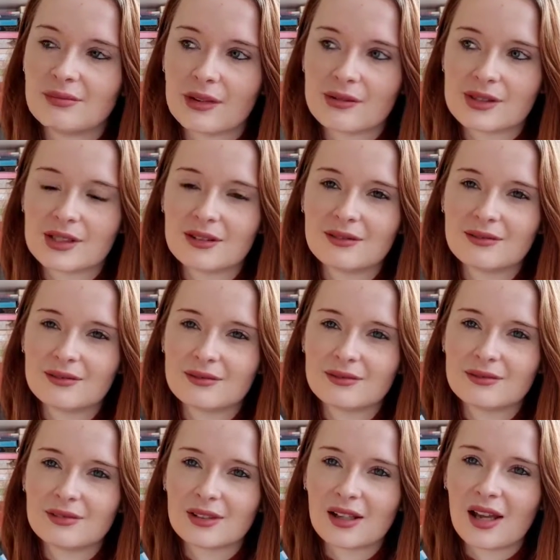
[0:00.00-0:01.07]
I was like, oh,
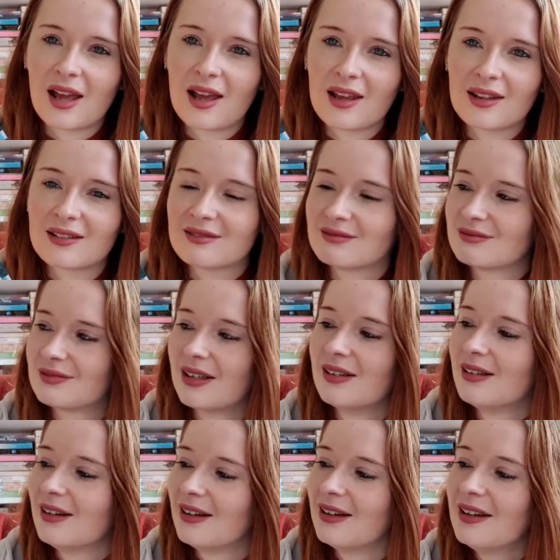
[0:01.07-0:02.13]
okay.
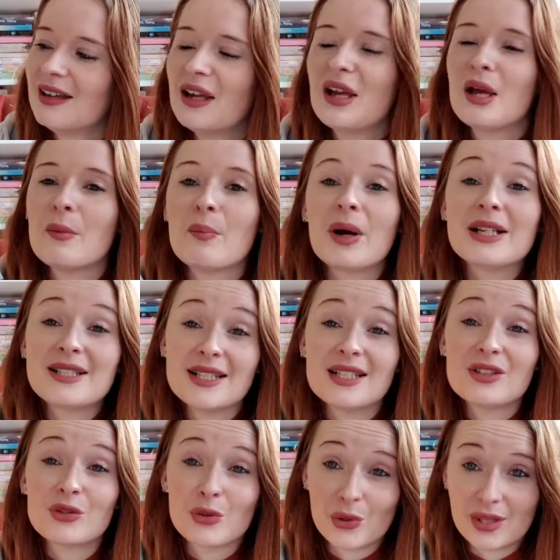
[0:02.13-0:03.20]
But I did
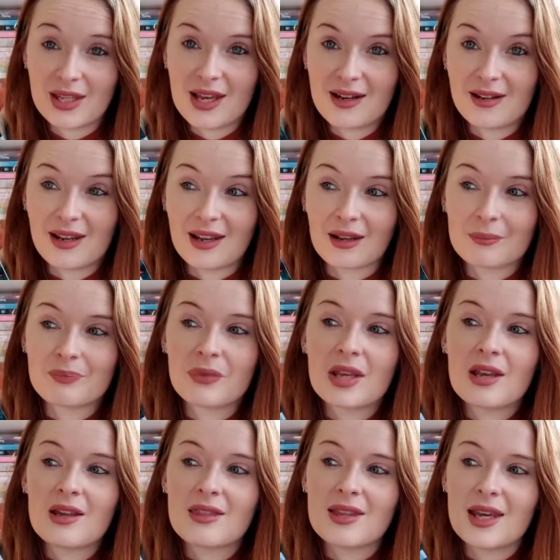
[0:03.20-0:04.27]
enjoy the ending.
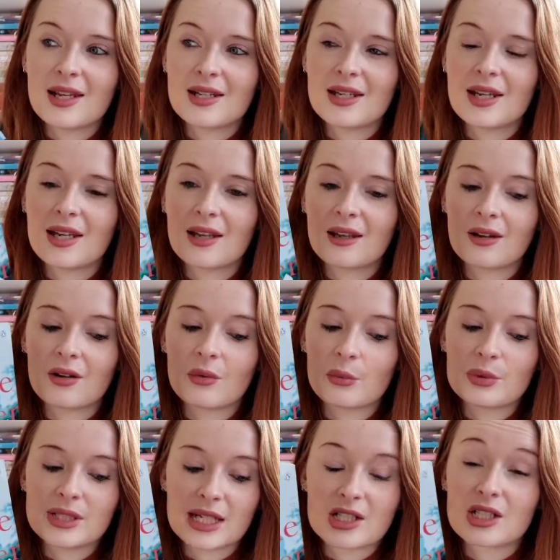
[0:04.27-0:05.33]
The ending
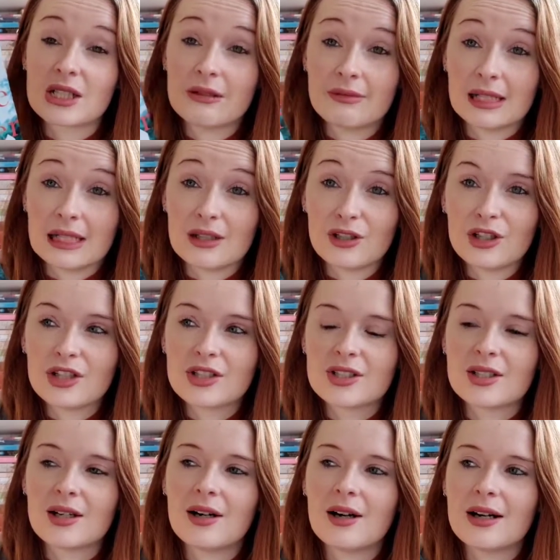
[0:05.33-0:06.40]
was actually really
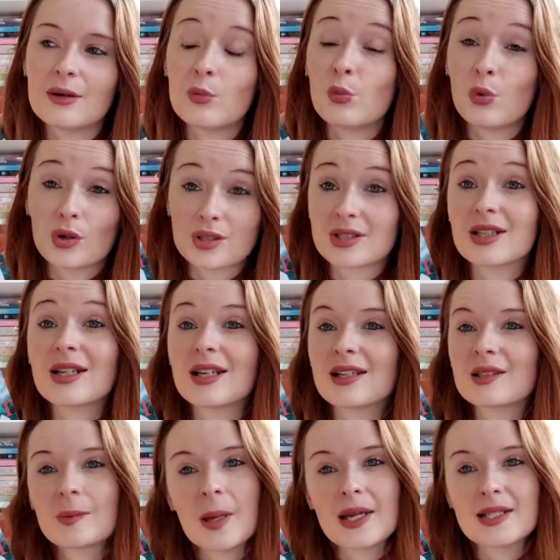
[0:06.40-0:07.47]
good. I wasn't
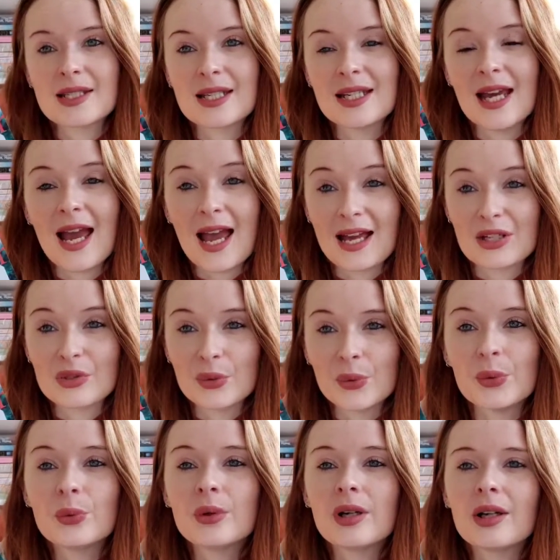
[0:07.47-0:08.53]
expecting it at
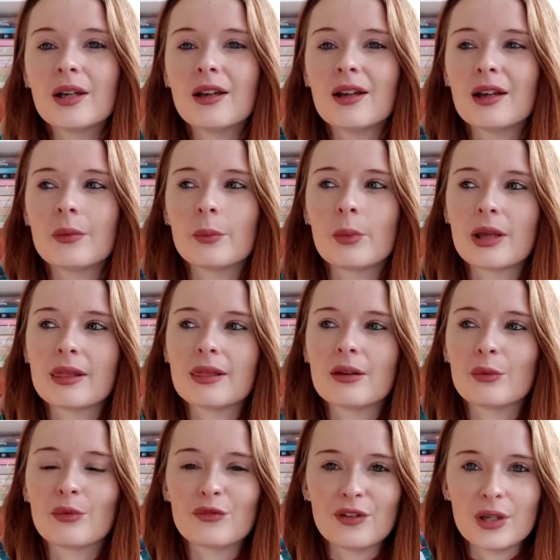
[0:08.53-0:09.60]
all. And when the
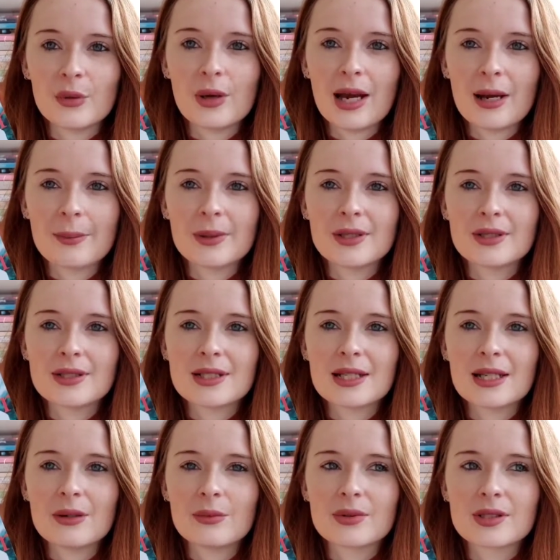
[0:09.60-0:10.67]
reveal happened,
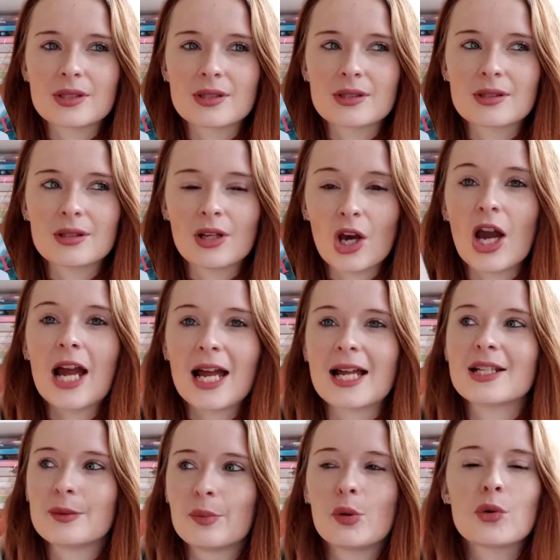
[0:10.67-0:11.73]
it was like I
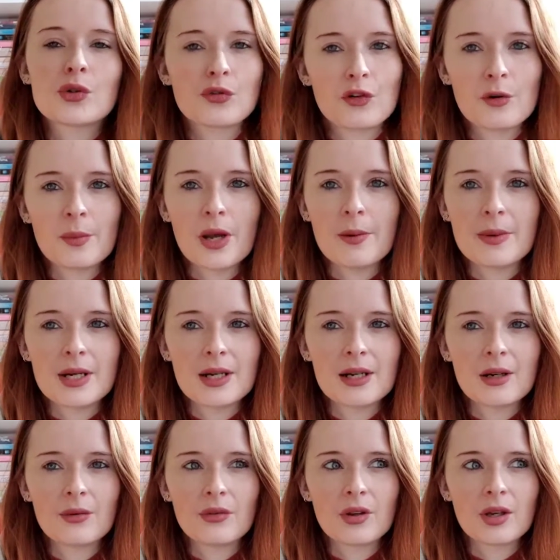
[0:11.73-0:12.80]
had to pause for a moment, and
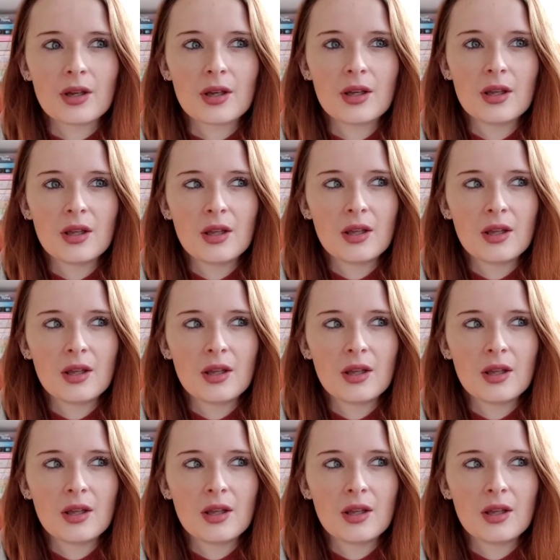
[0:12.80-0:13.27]
I was like,